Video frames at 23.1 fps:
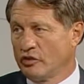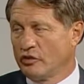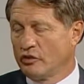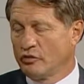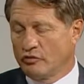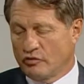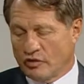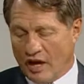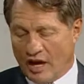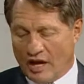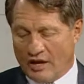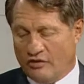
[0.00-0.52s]
to
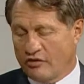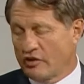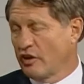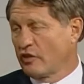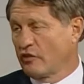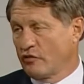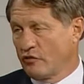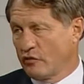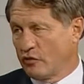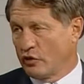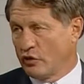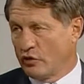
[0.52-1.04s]

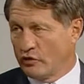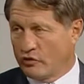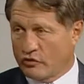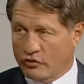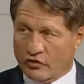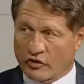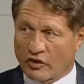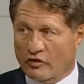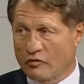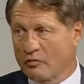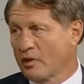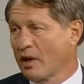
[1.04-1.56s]
digest food so
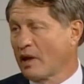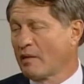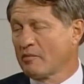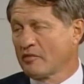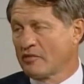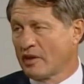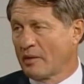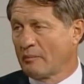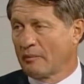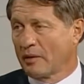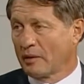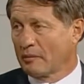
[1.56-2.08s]
it doesn't become a
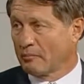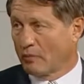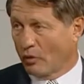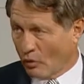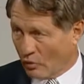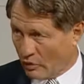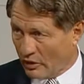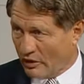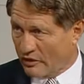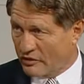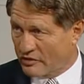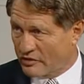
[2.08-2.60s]
septic
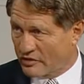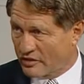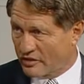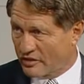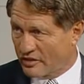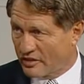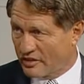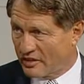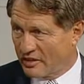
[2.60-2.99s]
bolus.